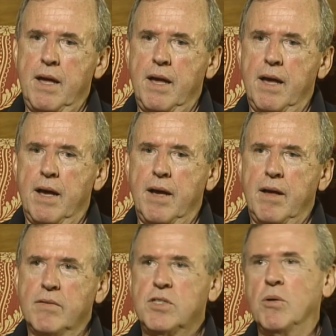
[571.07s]

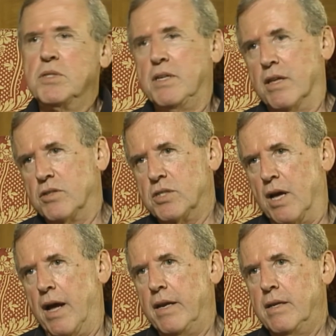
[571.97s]
Uh, so is the other
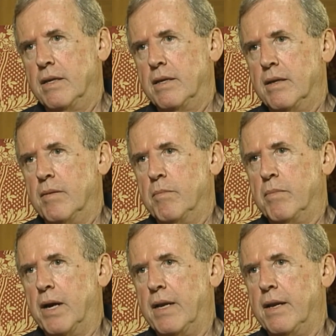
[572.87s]
side.
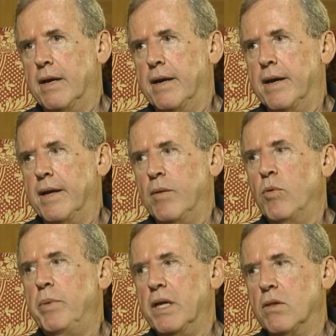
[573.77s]
But uh, it
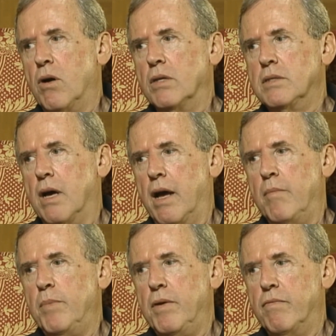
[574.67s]
will be a long
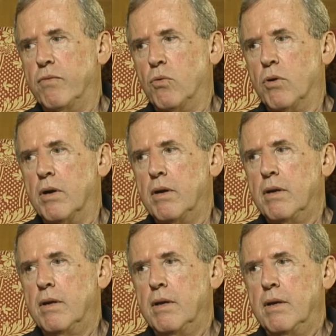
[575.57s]
time before
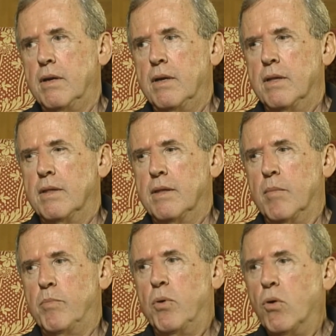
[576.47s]
the
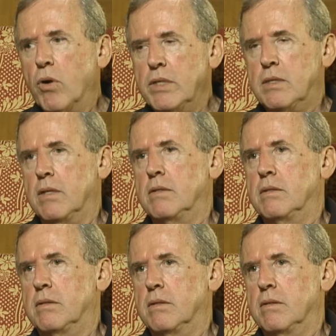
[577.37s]

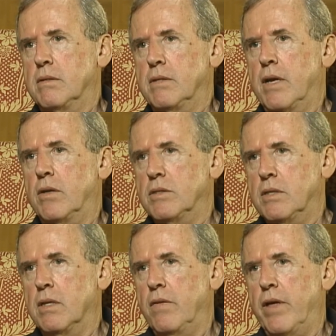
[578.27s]
poisons that are
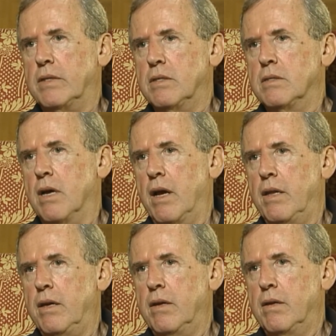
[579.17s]
still in that
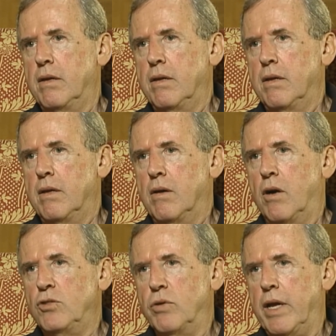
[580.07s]
society
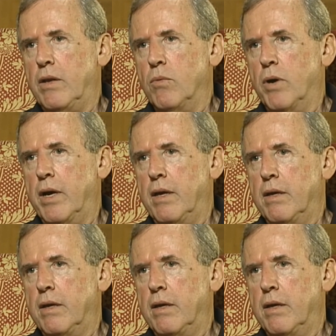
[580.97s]
are drained away.